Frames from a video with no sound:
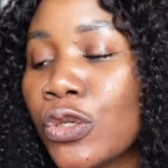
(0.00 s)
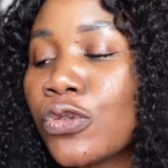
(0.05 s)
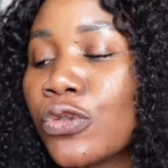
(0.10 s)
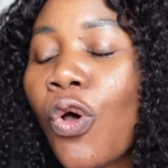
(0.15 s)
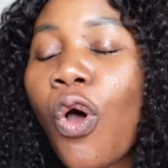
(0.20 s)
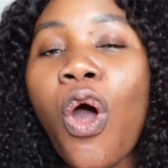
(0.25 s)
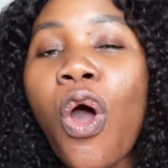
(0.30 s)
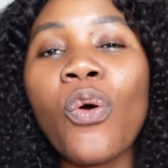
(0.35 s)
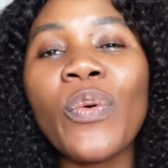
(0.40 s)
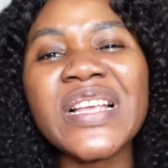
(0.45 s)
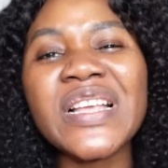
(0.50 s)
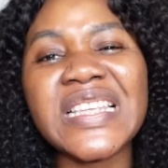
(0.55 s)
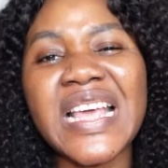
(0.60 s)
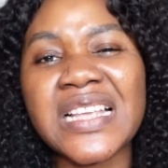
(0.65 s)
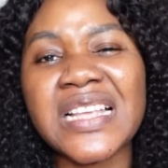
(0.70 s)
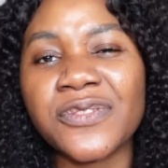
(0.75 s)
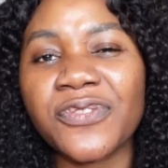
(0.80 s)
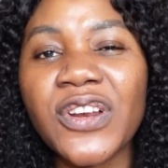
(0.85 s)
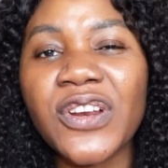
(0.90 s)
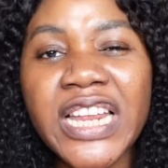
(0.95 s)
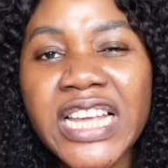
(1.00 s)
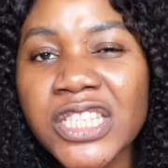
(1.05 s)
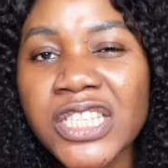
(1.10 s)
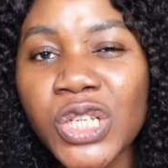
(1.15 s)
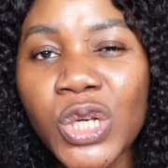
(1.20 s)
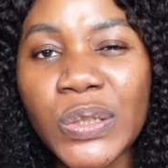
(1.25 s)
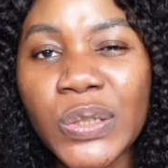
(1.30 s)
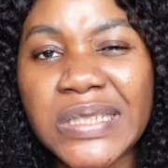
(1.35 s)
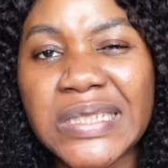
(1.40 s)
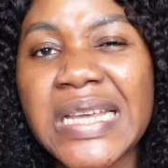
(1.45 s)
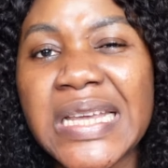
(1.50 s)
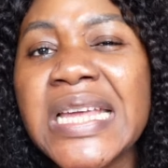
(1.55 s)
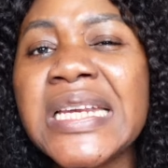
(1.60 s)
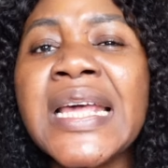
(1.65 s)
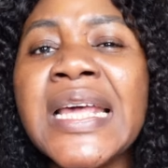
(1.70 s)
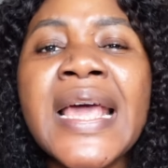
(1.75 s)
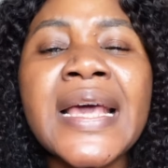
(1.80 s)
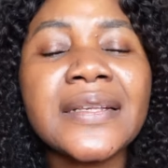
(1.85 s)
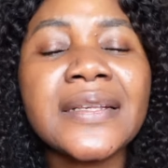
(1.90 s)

So always exfoliate your skin.